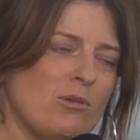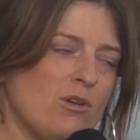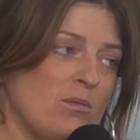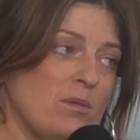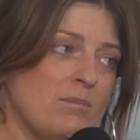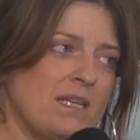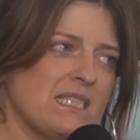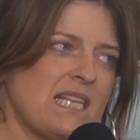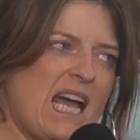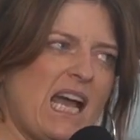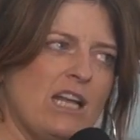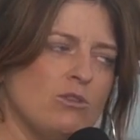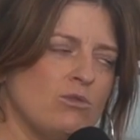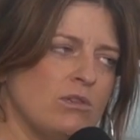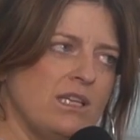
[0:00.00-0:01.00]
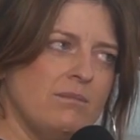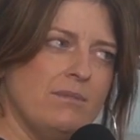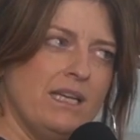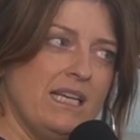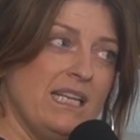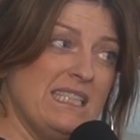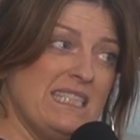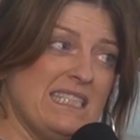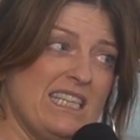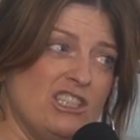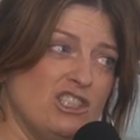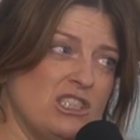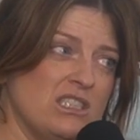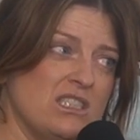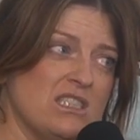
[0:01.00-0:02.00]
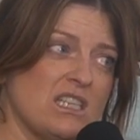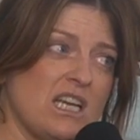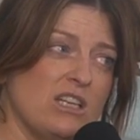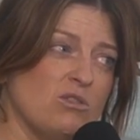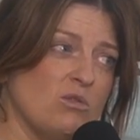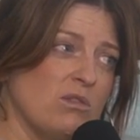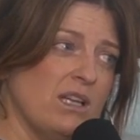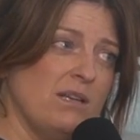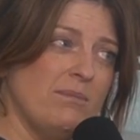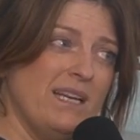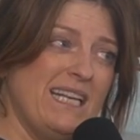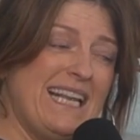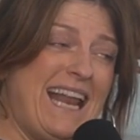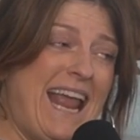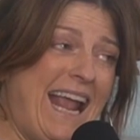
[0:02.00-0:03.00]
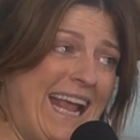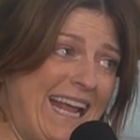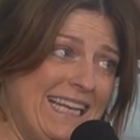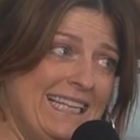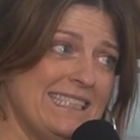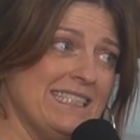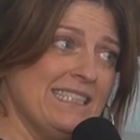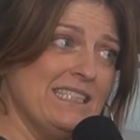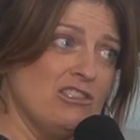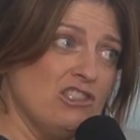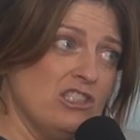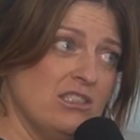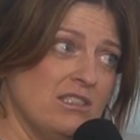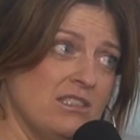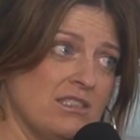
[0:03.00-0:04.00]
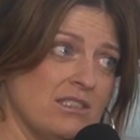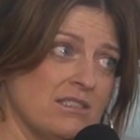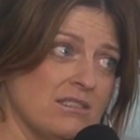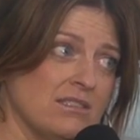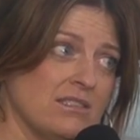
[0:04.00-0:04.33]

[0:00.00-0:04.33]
problem is? I don't like making decisions. I don't like making any decisions.